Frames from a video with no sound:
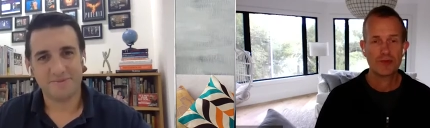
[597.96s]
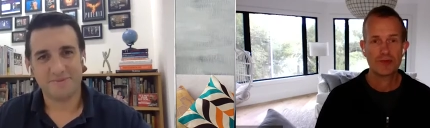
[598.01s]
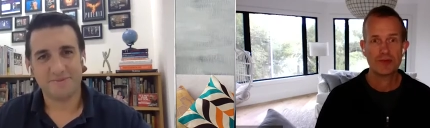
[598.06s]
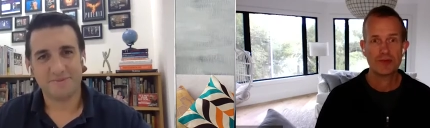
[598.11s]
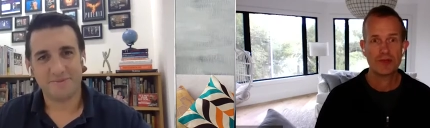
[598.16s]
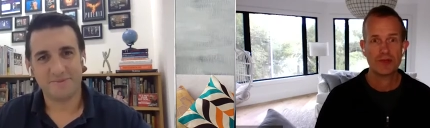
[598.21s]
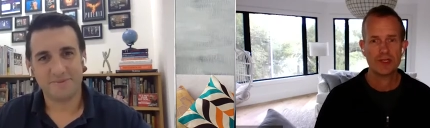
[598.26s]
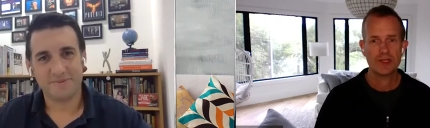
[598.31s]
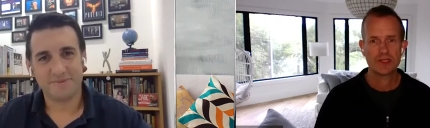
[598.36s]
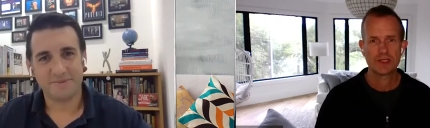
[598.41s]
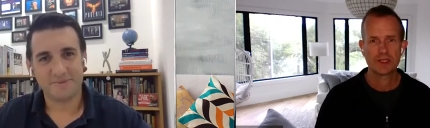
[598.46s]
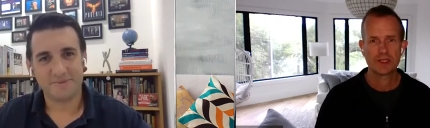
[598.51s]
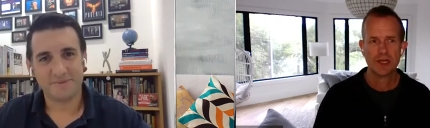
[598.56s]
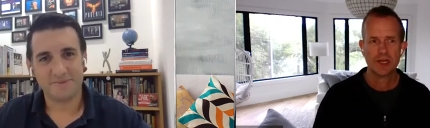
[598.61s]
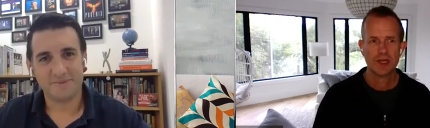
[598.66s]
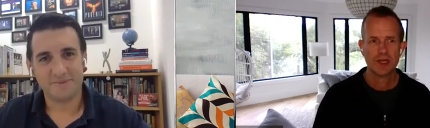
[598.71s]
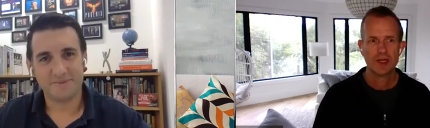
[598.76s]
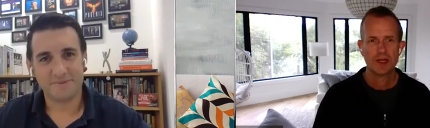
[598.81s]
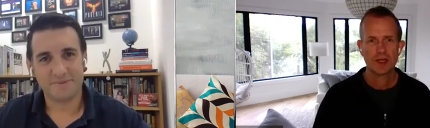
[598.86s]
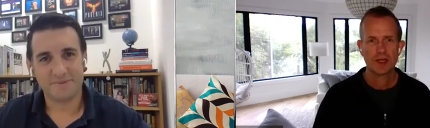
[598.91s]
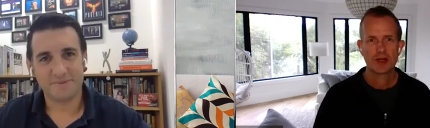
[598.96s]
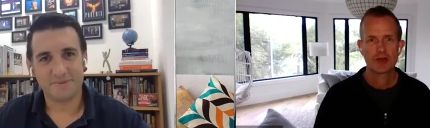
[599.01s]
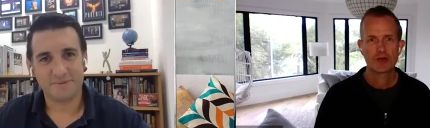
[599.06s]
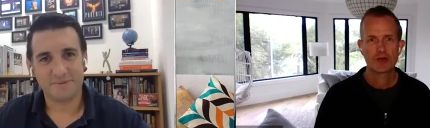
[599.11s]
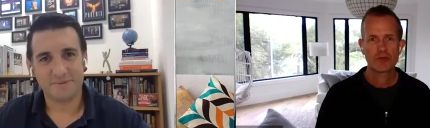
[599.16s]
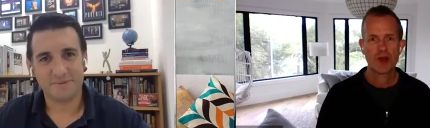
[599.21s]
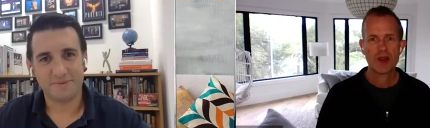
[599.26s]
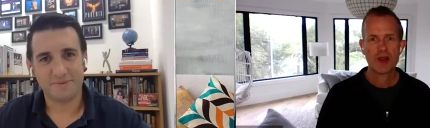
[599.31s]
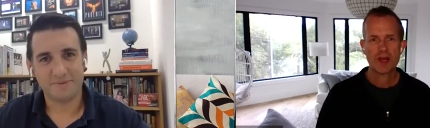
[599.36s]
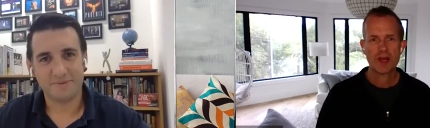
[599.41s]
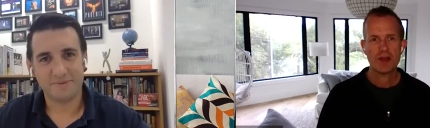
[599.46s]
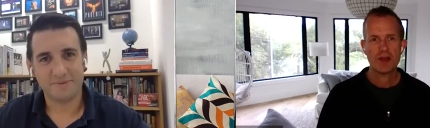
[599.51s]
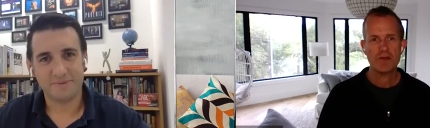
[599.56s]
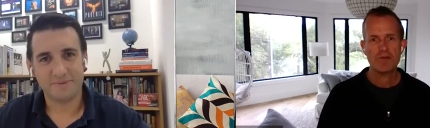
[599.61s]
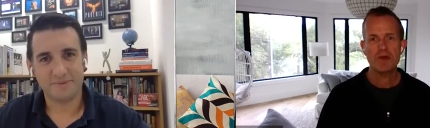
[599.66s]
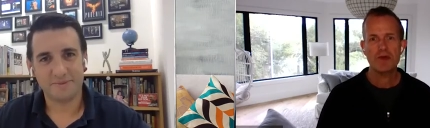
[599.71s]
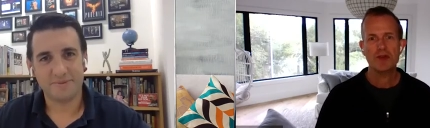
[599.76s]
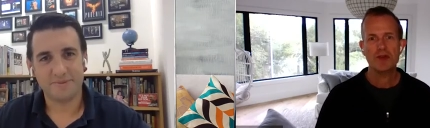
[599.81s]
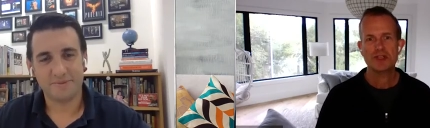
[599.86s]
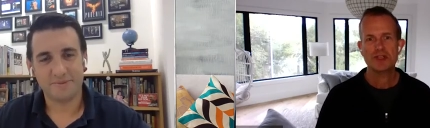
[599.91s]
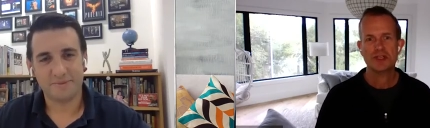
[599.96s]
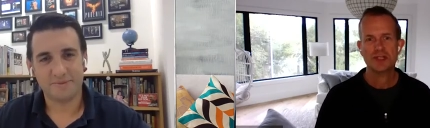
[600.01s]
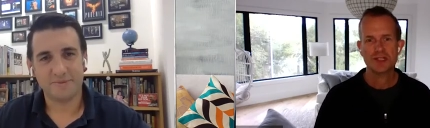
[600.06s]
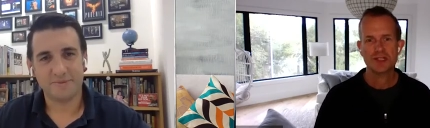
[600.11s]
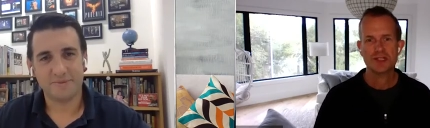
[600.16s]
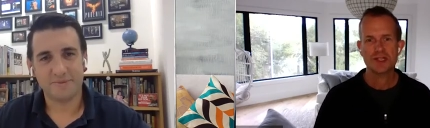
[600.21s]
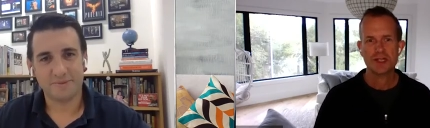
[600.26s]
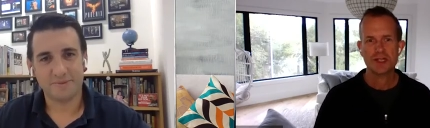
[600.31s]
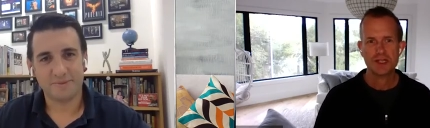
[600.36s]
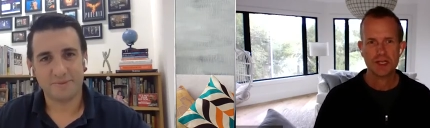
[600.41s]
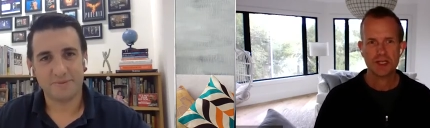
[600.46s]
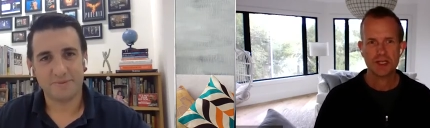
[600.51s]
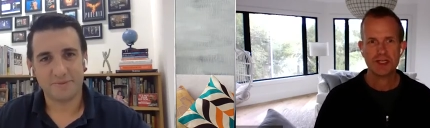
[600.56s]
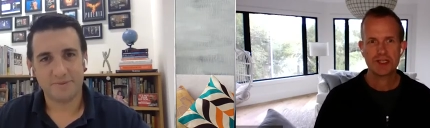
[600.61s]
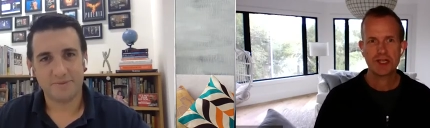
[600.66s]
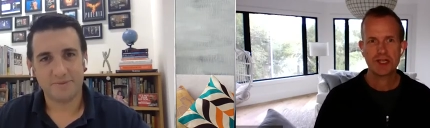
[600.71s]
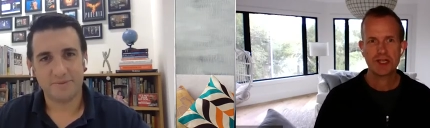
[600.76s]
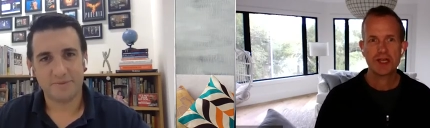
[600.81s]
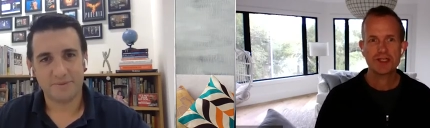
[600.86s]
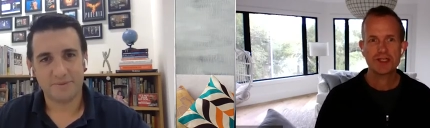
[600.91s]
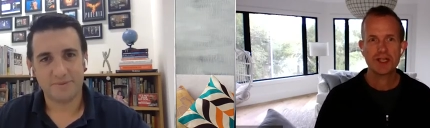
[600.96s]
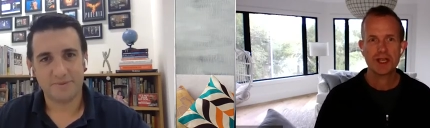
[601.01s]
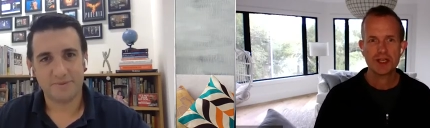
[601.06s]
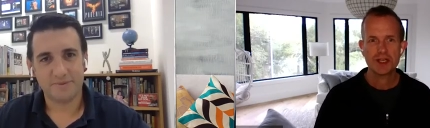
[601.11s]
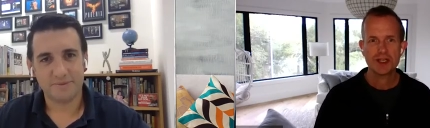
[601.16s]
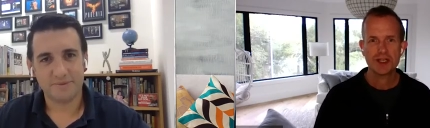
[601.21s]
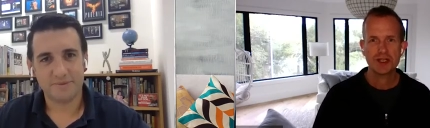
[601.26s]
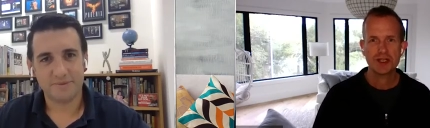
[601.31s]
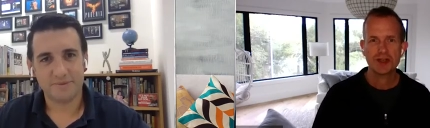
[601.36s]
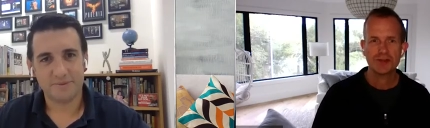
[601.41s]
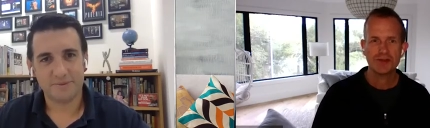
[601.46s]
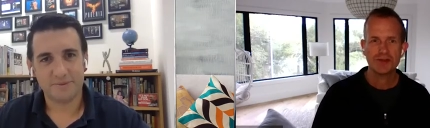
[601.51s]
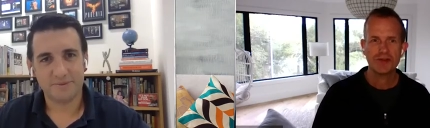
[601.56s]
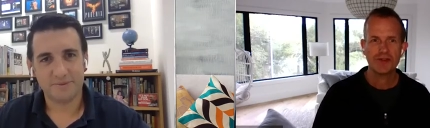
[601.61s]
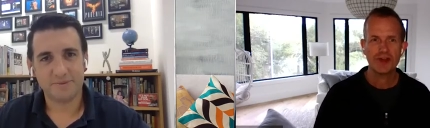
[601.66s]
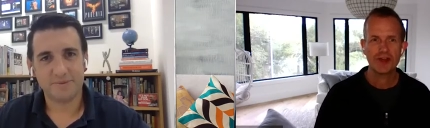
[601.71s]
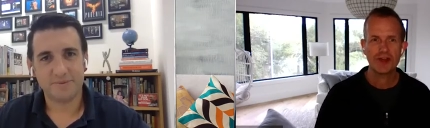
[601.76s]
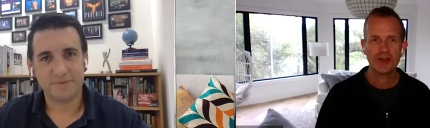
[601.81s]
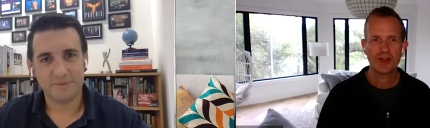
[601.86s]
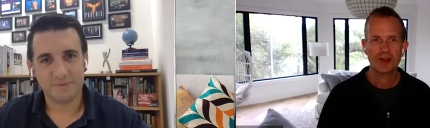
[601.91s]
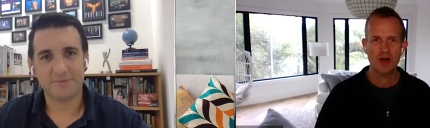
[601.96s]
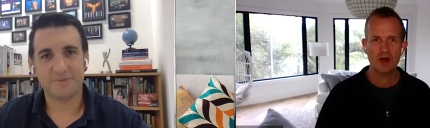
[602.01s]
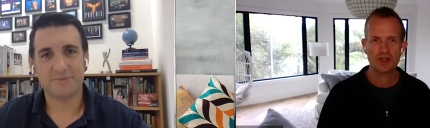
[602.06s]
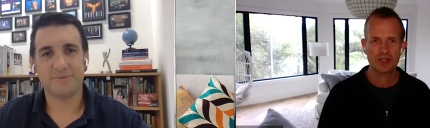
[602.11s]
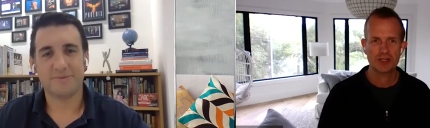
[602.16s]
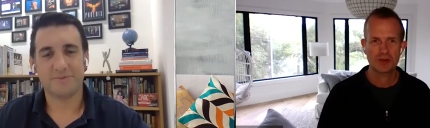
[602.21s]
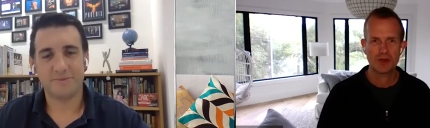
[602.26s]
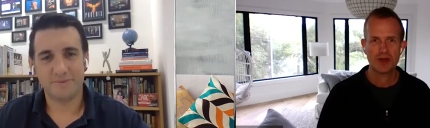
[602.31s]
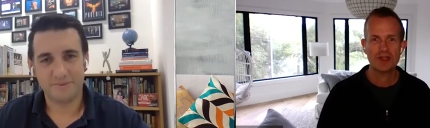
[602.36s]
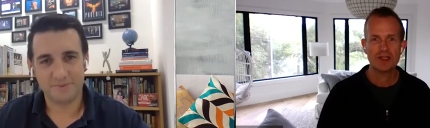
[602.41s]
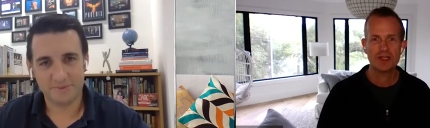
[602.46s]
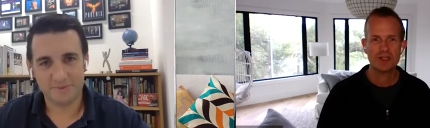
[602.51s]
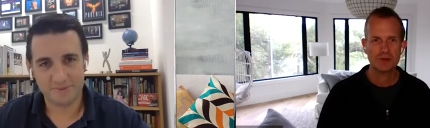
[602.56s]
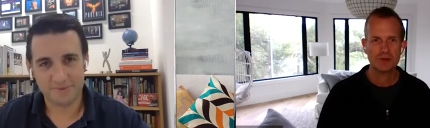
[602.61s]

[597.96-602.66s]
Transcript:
Speaker 1: of gone through this great emergency digitization of, of March